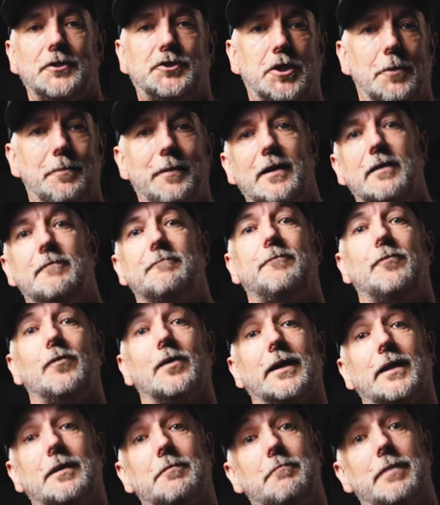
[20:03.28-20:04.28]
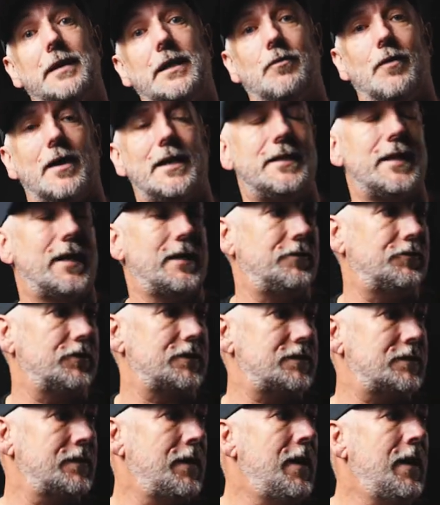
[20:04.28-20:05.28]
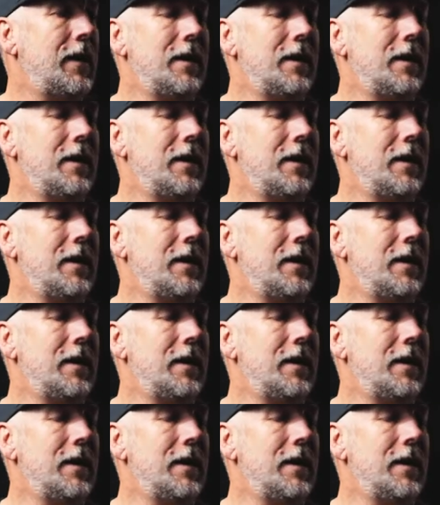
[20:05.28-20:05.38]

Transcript: Tripping and falling can be quite dangerous.